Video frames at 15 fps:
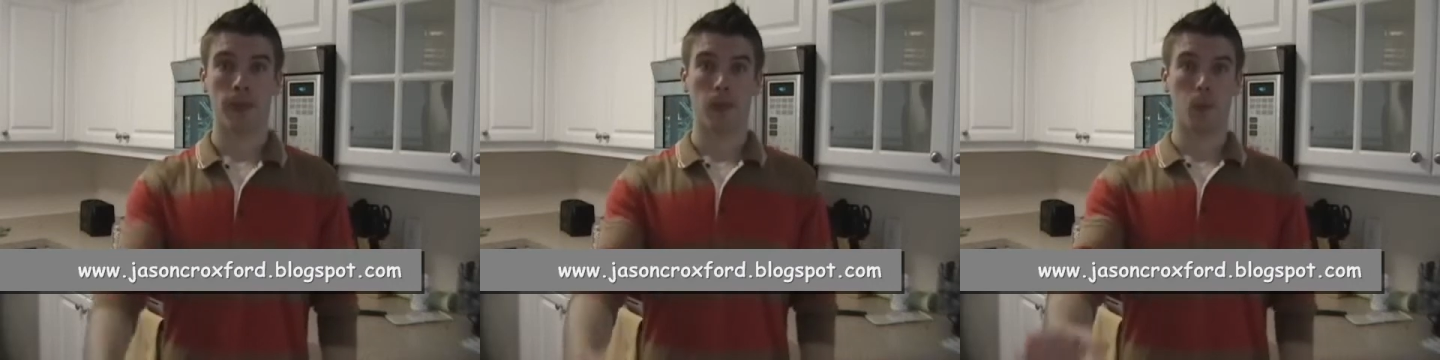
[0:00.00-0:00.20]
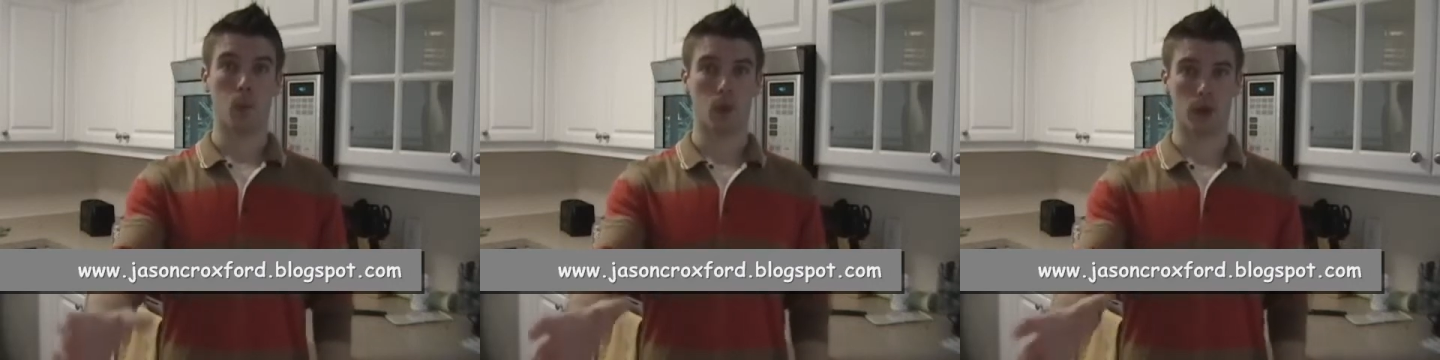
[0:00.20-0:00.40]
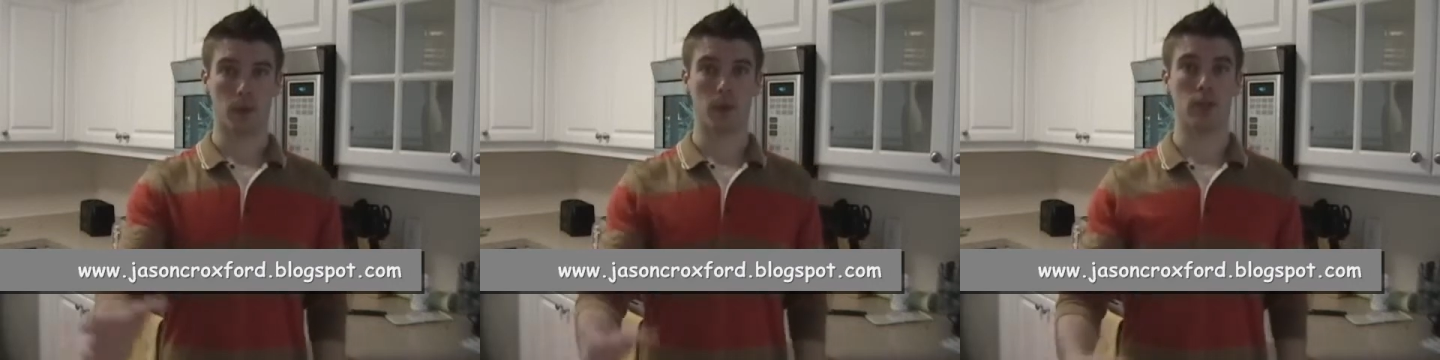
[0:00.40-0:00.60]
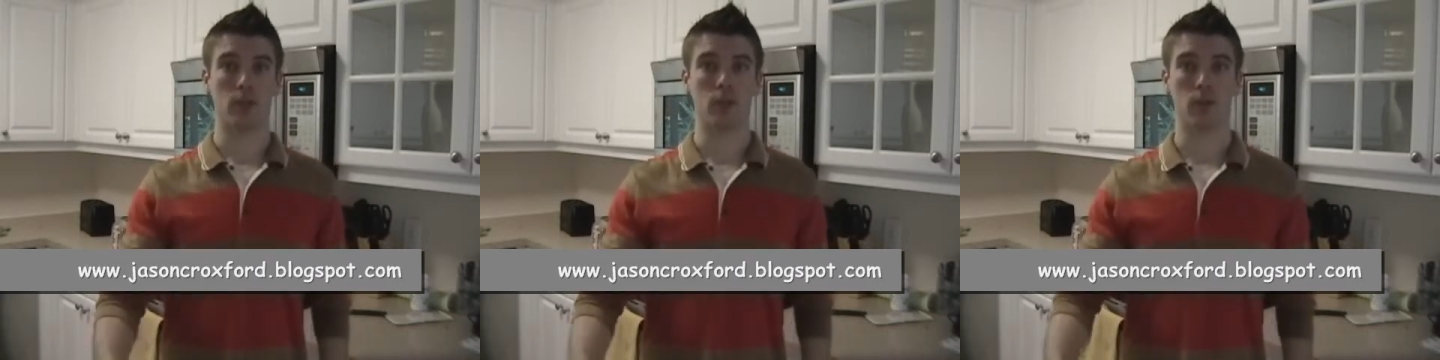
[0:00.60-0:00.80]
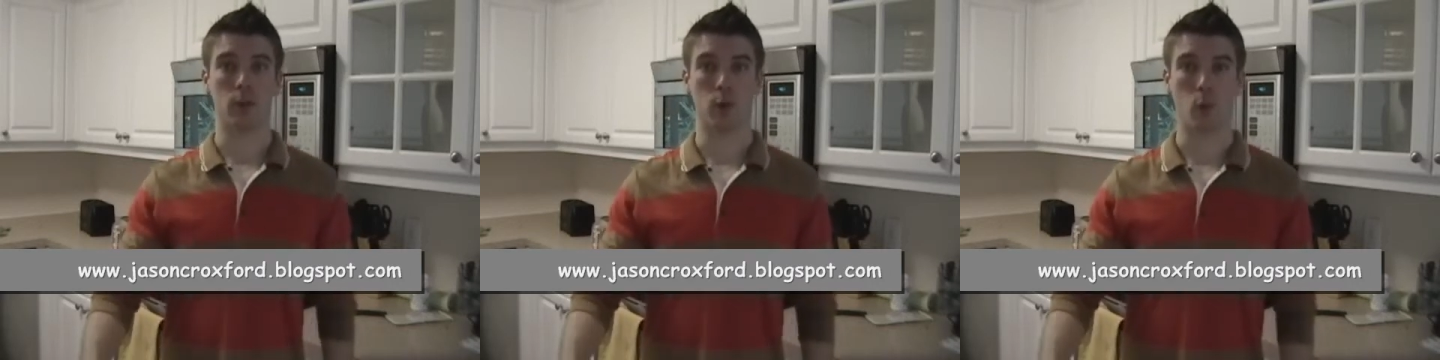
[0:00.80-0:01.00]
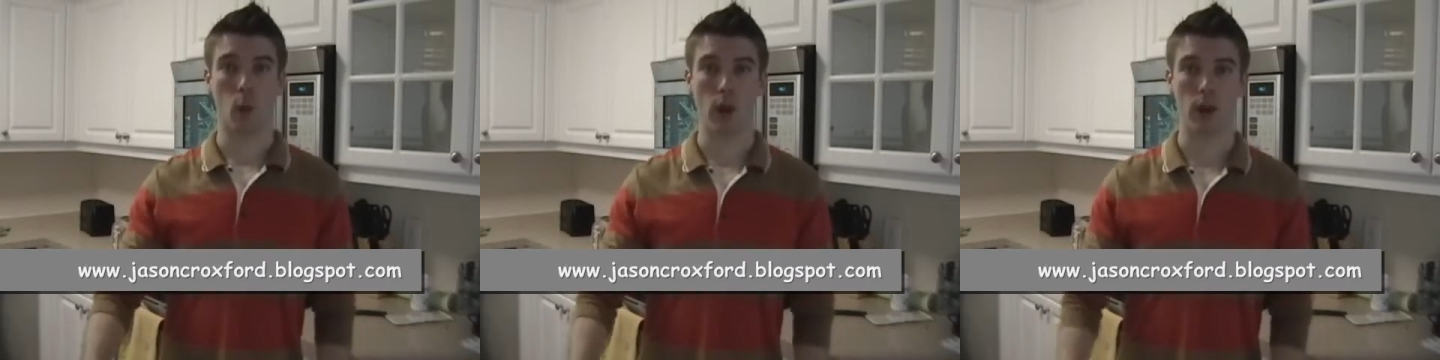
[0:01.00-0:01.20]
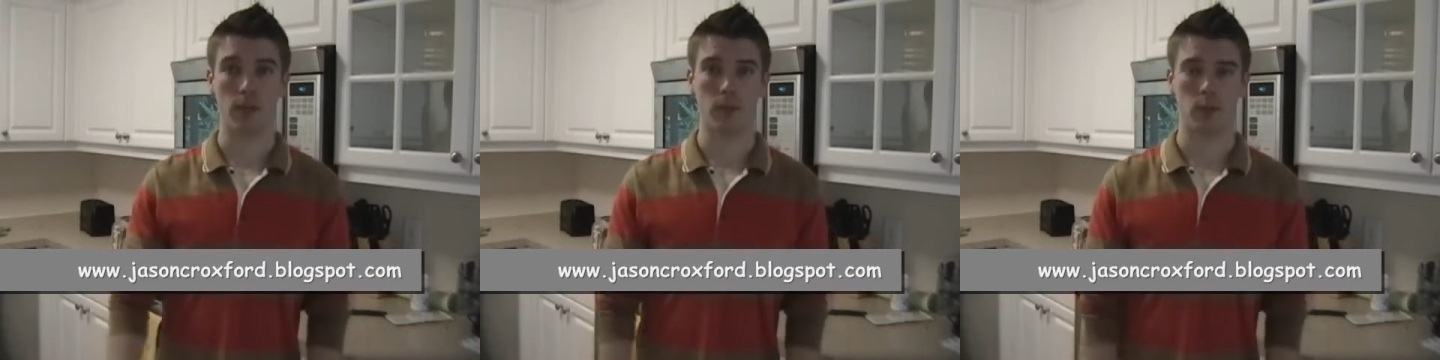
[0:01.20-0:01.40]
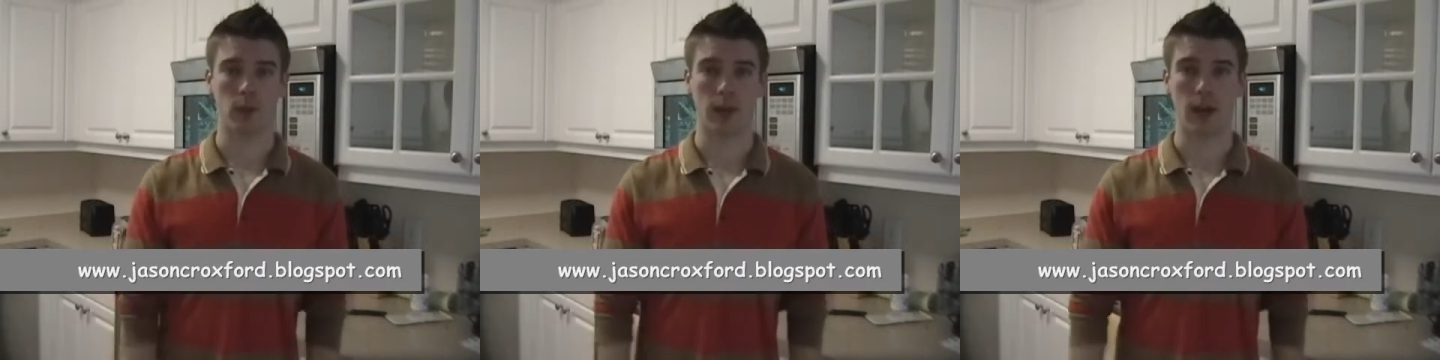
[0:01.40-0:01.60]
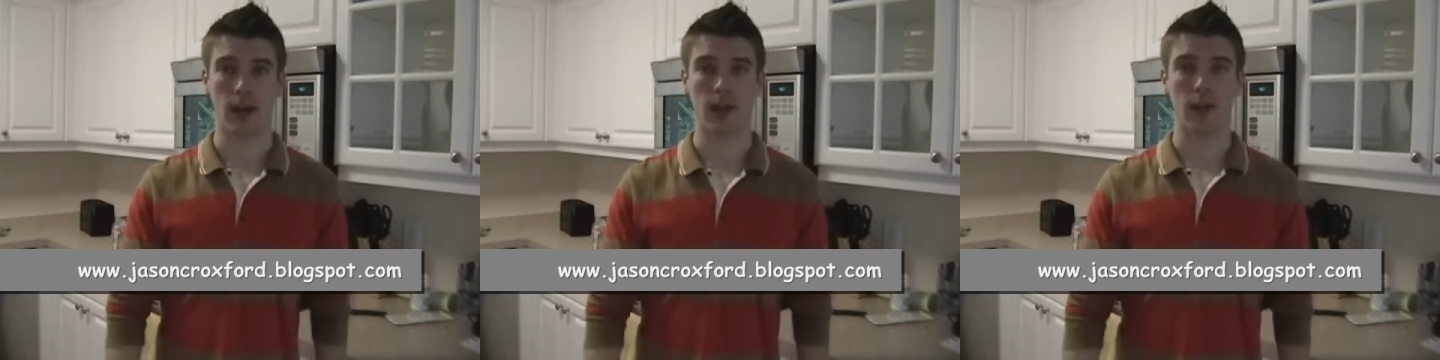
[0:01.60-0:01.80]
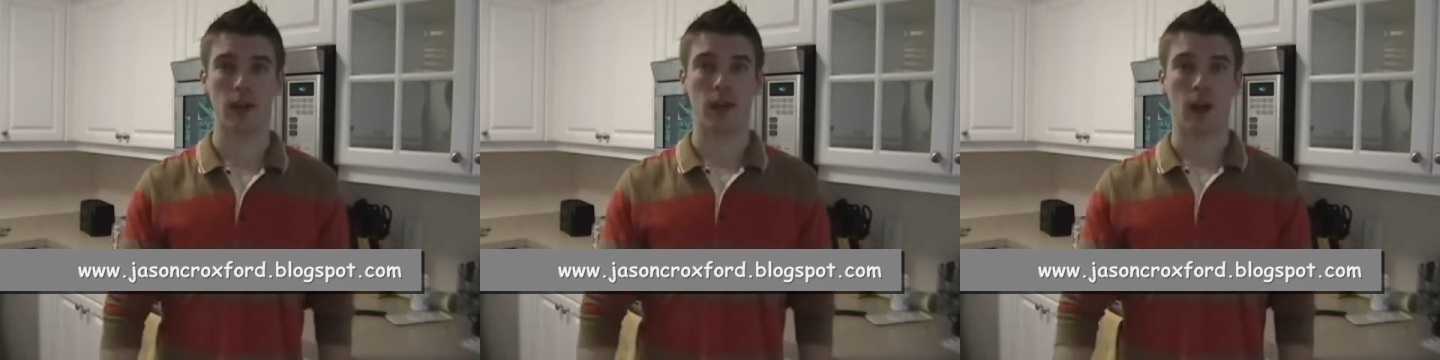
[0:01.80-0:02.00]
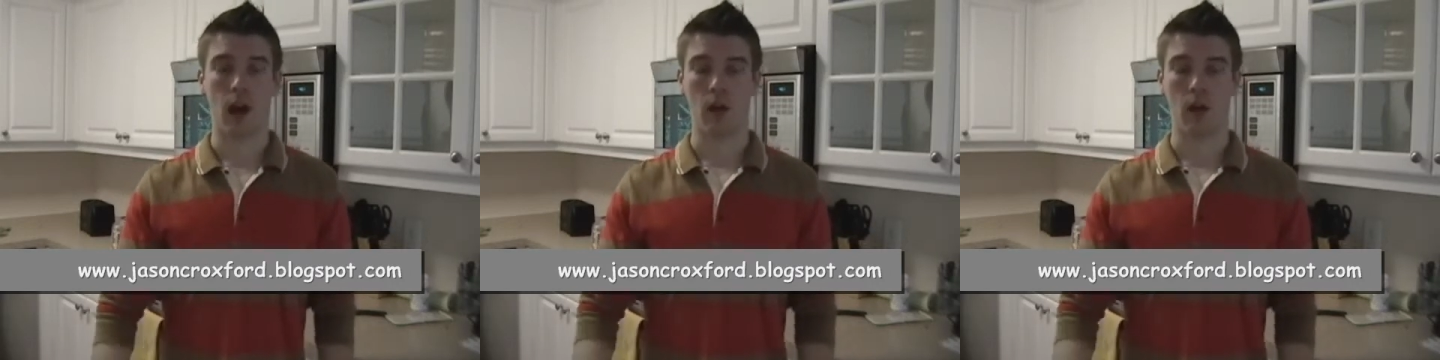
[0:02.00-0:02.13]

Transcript: What I'm going to do with you while I'm doing that,